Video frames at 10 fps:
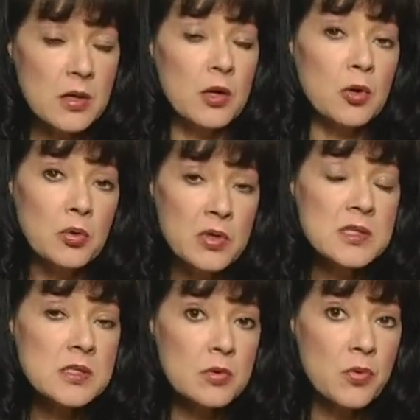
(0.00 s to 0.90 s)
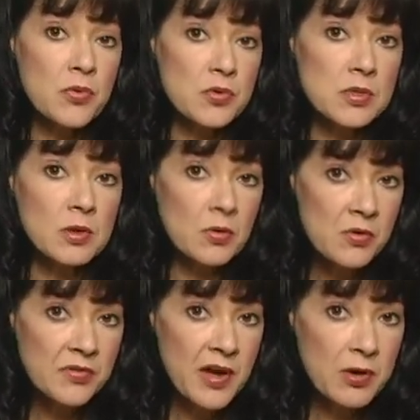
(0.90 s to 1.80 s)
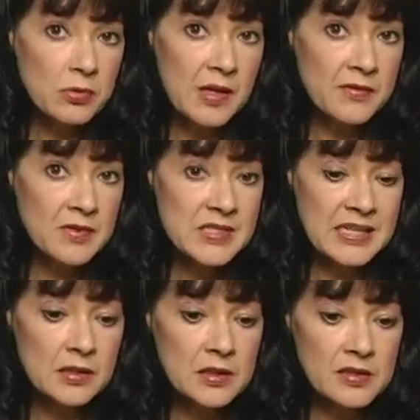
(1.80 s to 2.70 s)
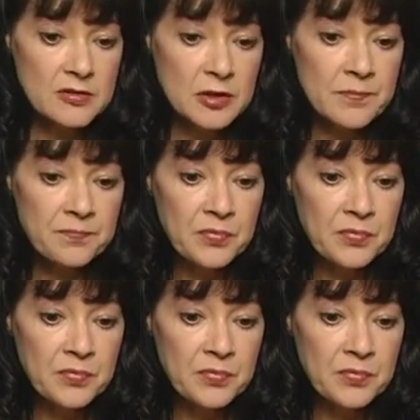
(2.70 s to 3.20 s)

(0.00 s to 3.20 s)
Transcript: increase those glutathione levels in the liver.